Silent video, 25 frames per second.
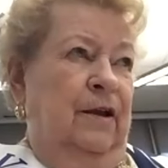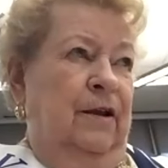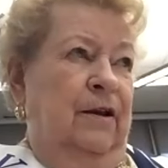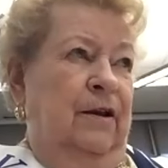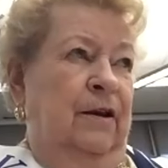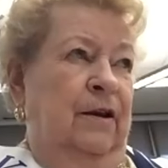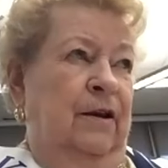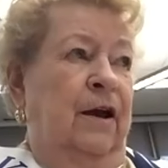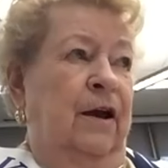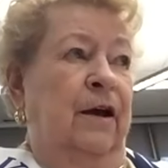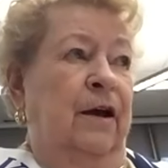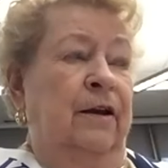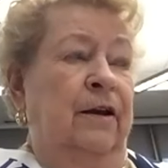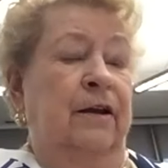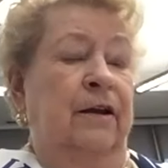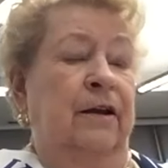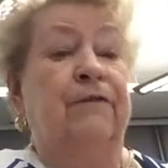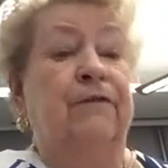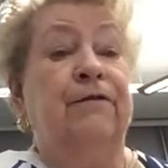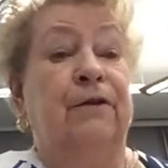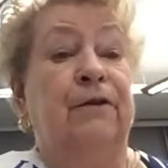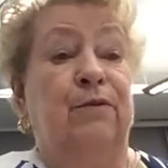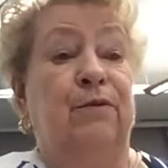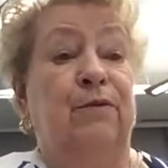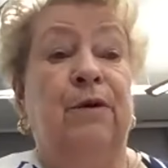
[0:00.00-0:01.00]
not
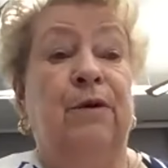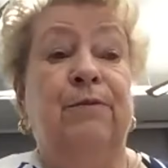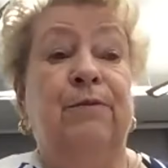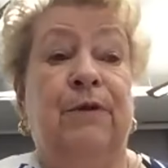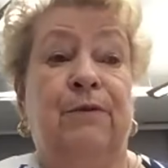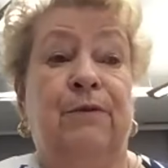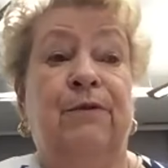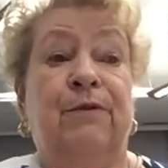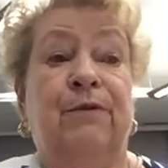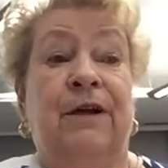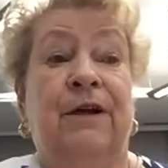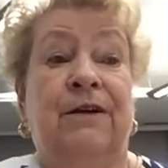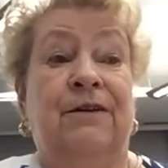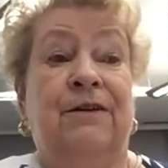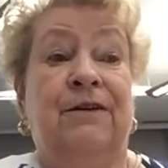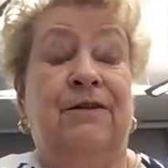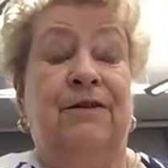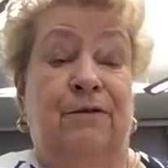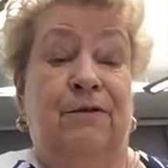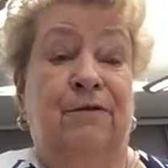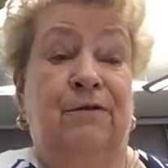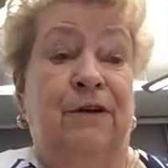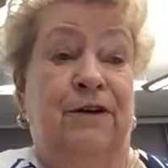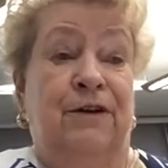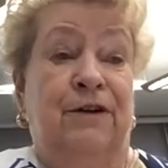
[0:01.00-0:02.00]
every woman went
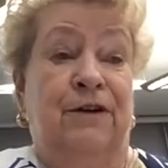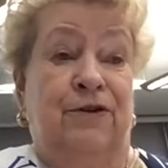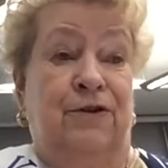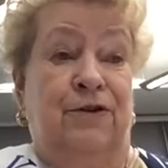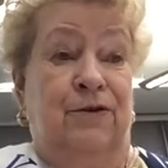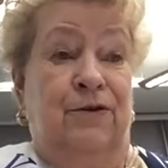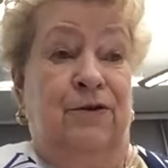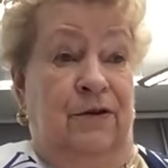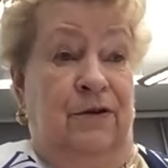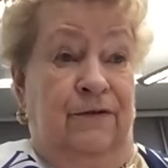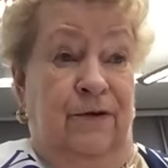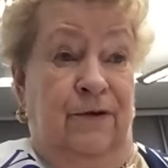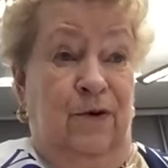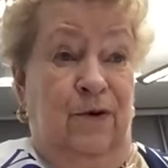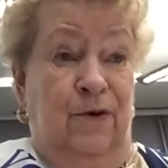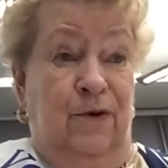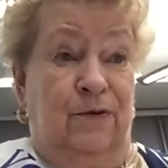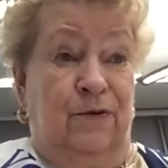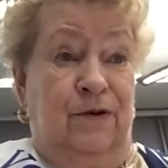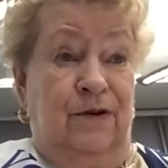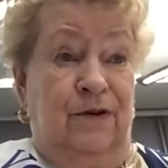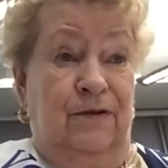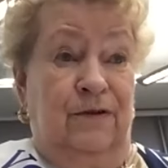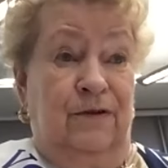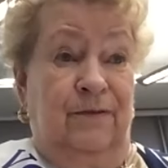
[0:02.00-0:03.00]
to register to
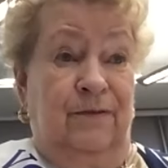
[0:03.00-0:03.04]
vote.